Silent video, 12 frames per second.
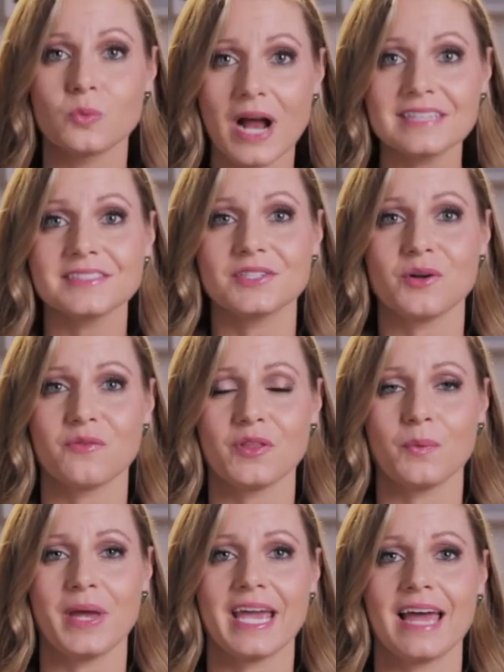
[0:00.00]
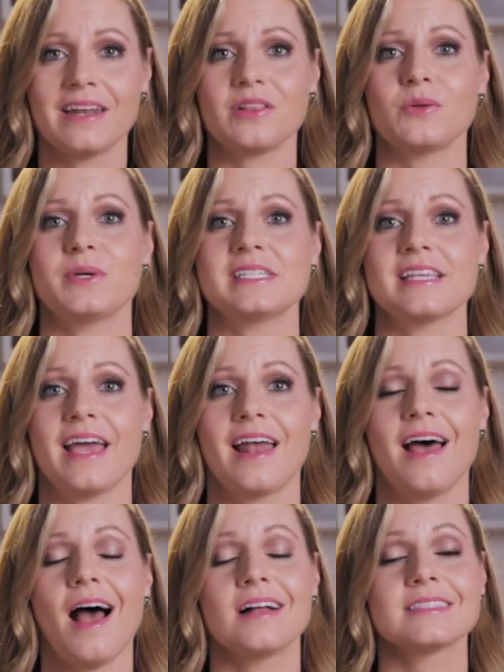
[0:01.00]
arrested over the weekend in
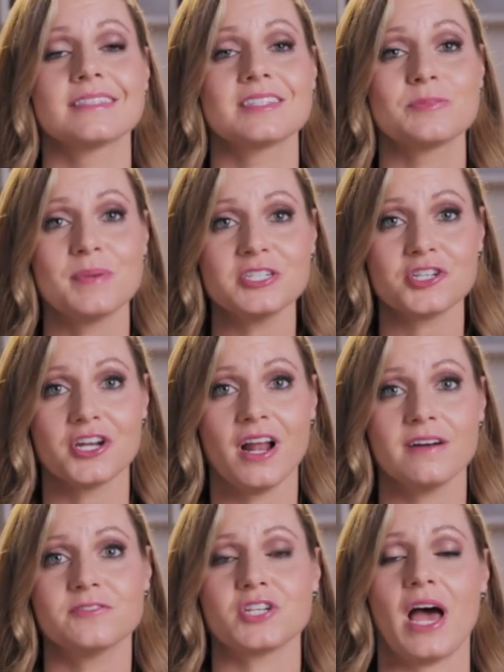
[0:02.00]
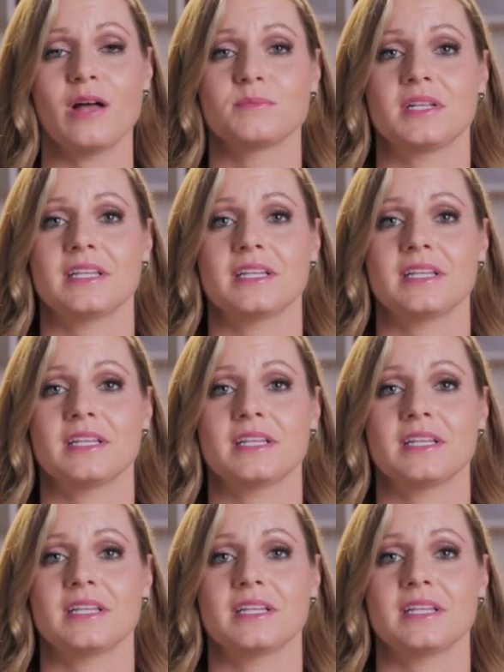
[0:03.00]
Louisiana on suspicion of child